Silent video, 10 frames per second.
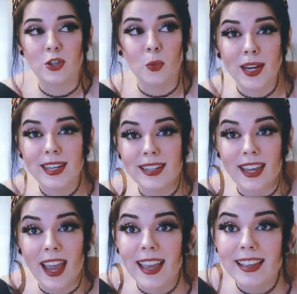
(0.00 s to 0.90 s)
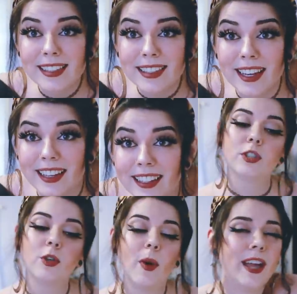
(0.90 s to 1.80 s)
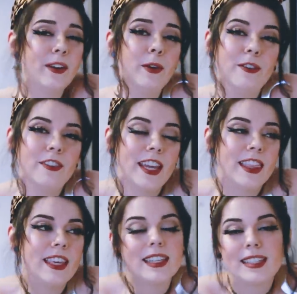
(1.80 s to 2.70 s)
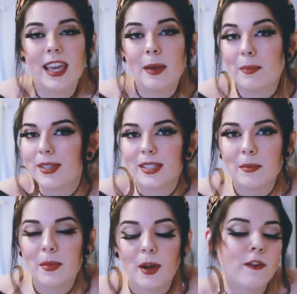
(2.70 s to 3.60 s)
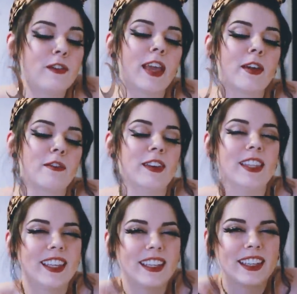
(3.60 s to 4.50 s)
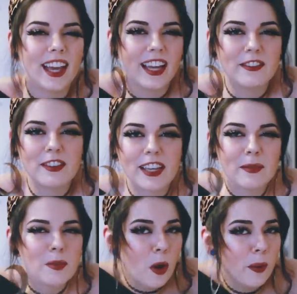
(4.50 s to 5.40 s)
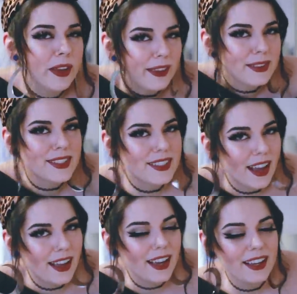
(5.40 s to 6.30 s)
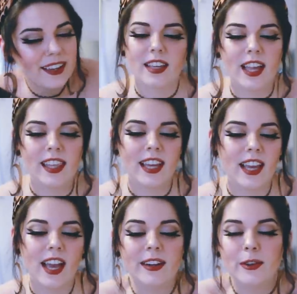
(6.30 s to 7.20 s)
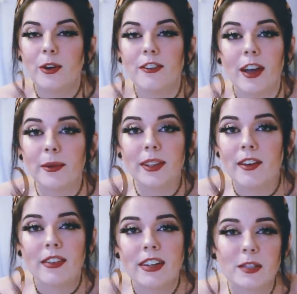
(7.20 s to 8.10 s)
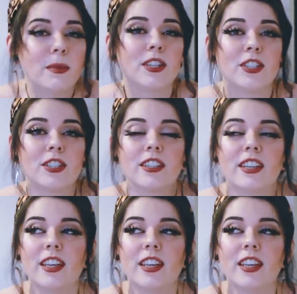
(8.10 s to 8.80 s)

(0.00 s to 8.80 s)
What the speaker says: 20 days. So I don't know if like the escapism of like feeling kind of like I'm going outside, I don't know if I would love it as much